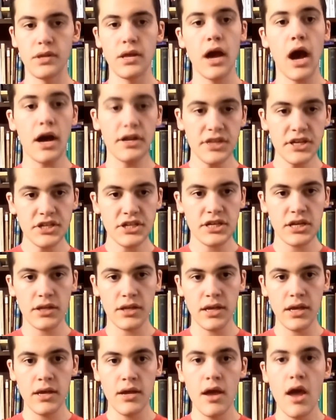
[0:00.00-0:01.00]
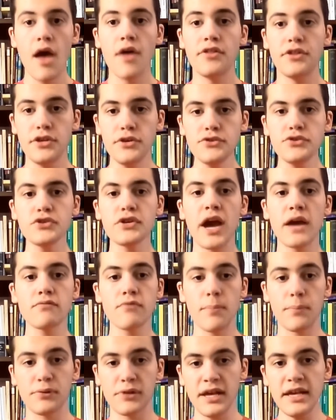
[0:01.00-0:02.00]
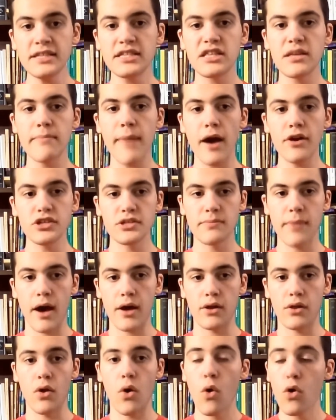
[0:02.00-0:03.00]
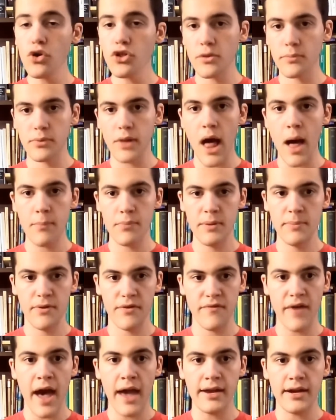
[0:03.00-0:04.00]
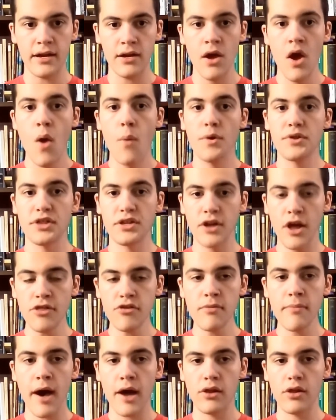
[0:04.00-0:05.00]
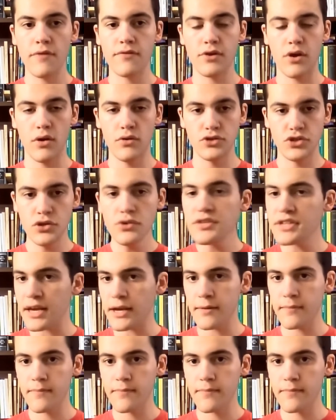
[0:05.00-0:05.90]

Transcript: Additionally, the user can replace the mouse model or the blob we provided with another model of their own choosing,